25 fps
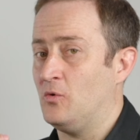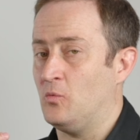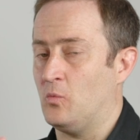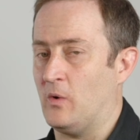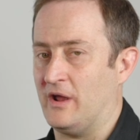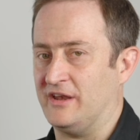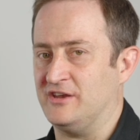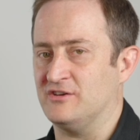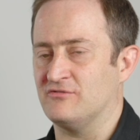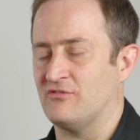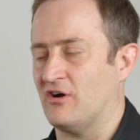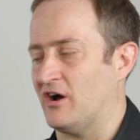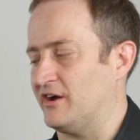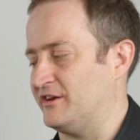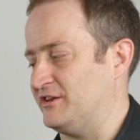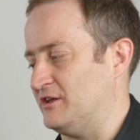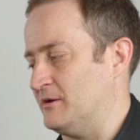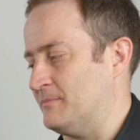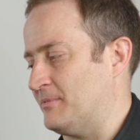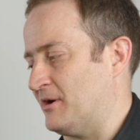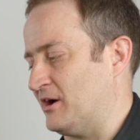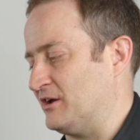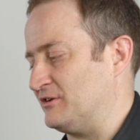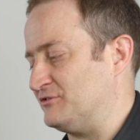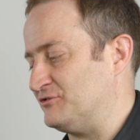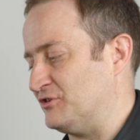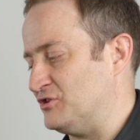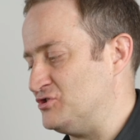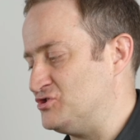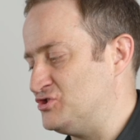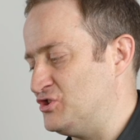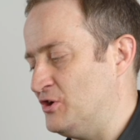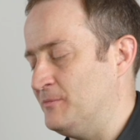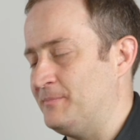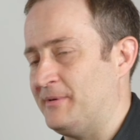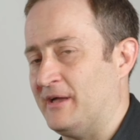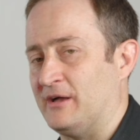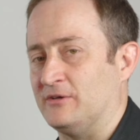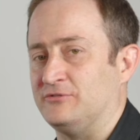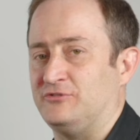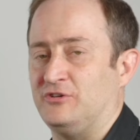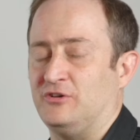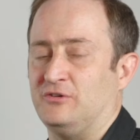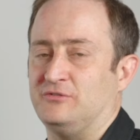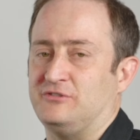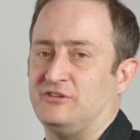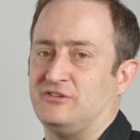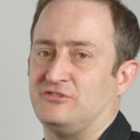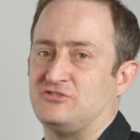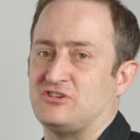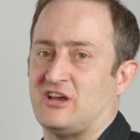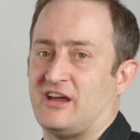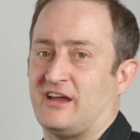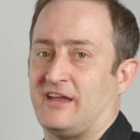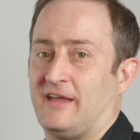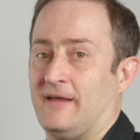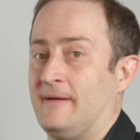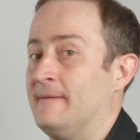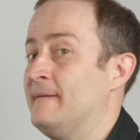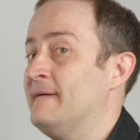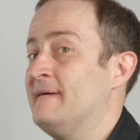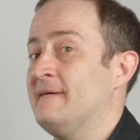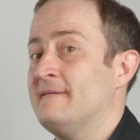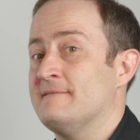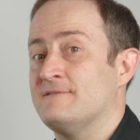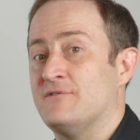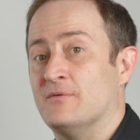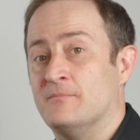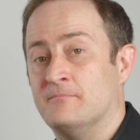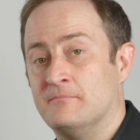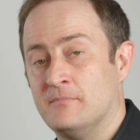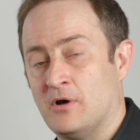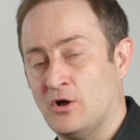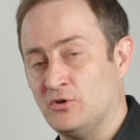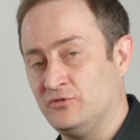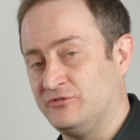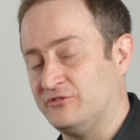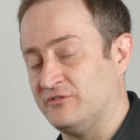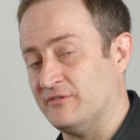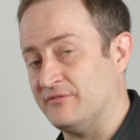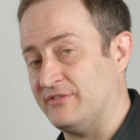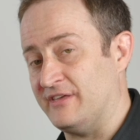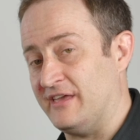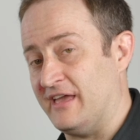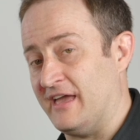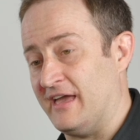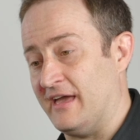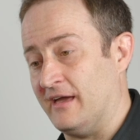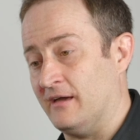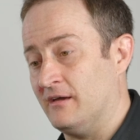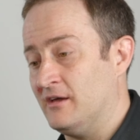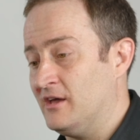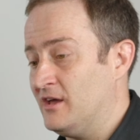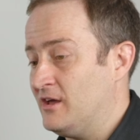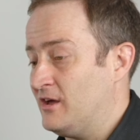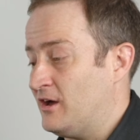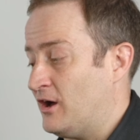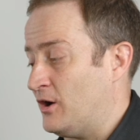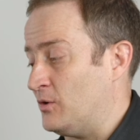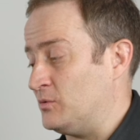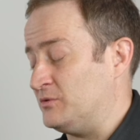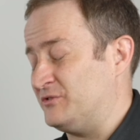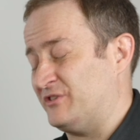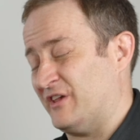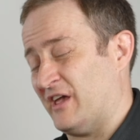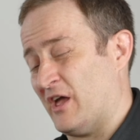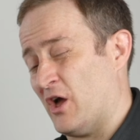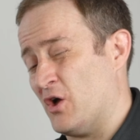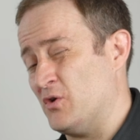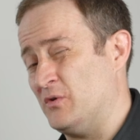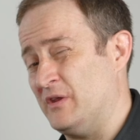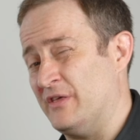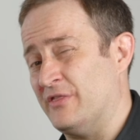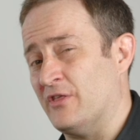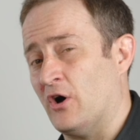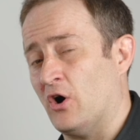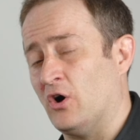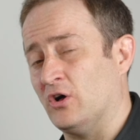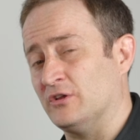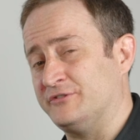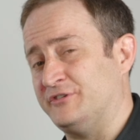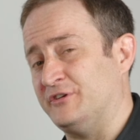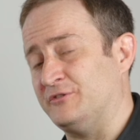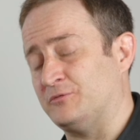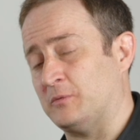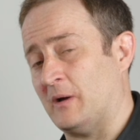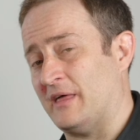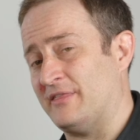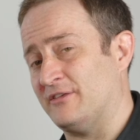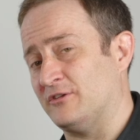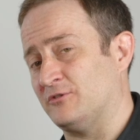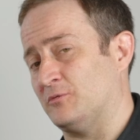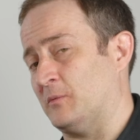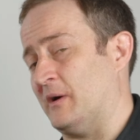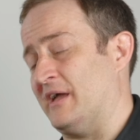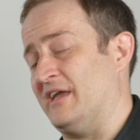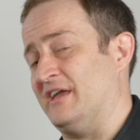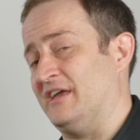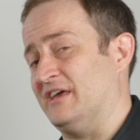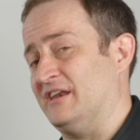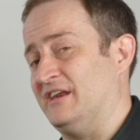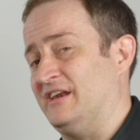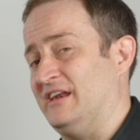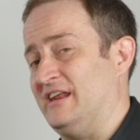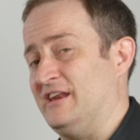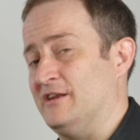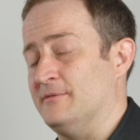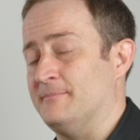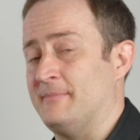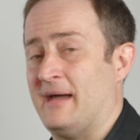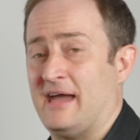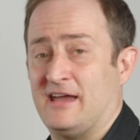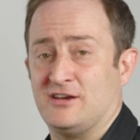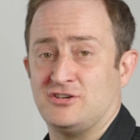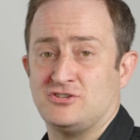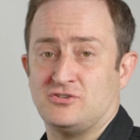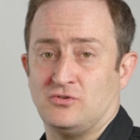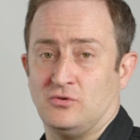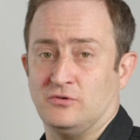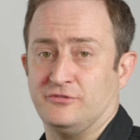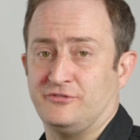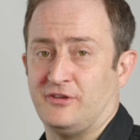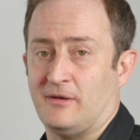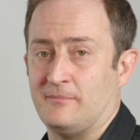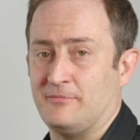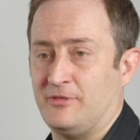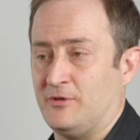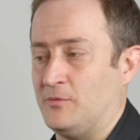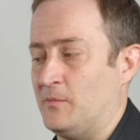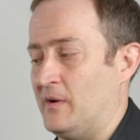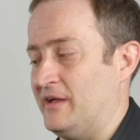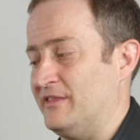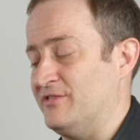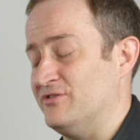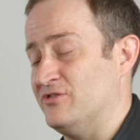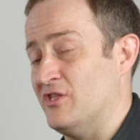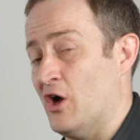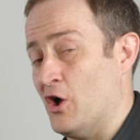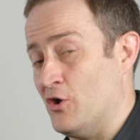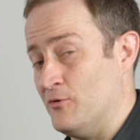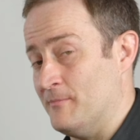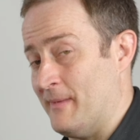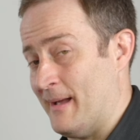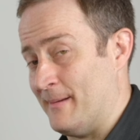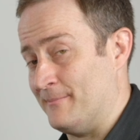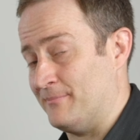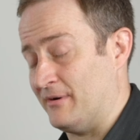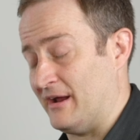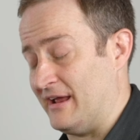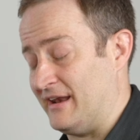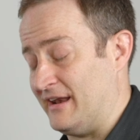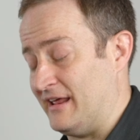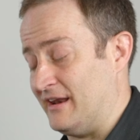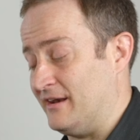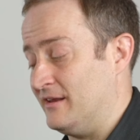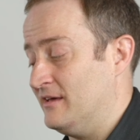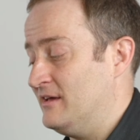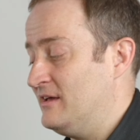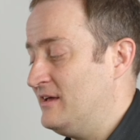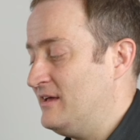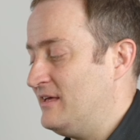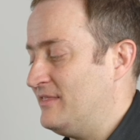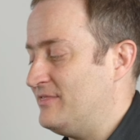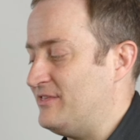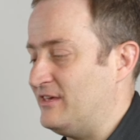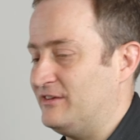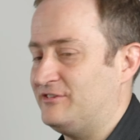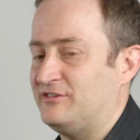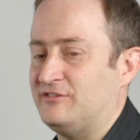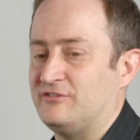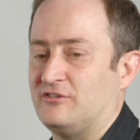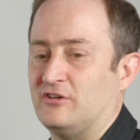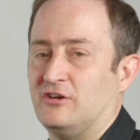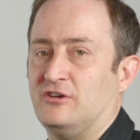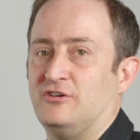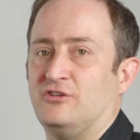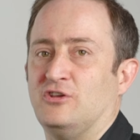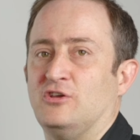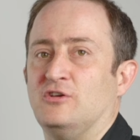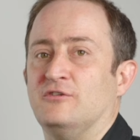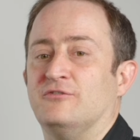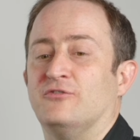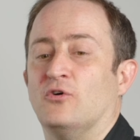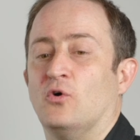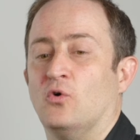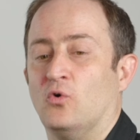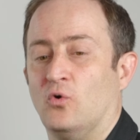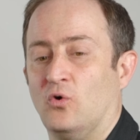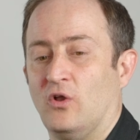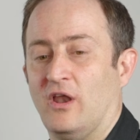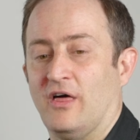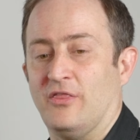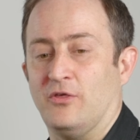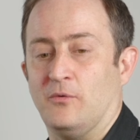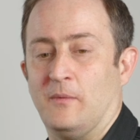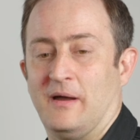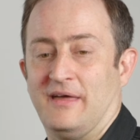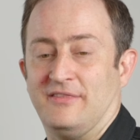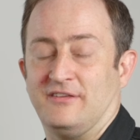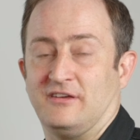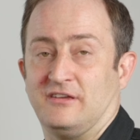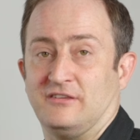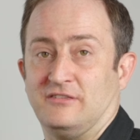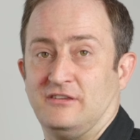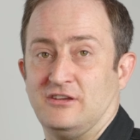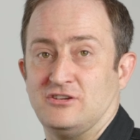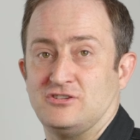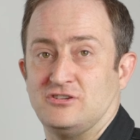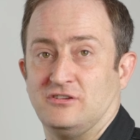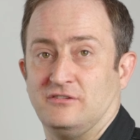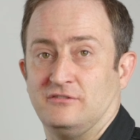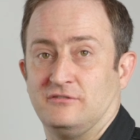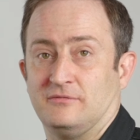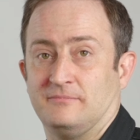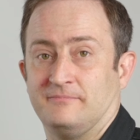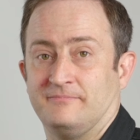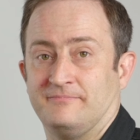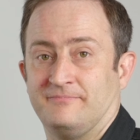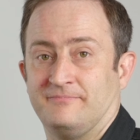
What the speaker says: when you're riding your bike. So you should be able to use this jacket for most of the year. I would say only in the hottest weathers where you're going to need a mesh or something with no membrane in, this is going to do you for all other weather conditions.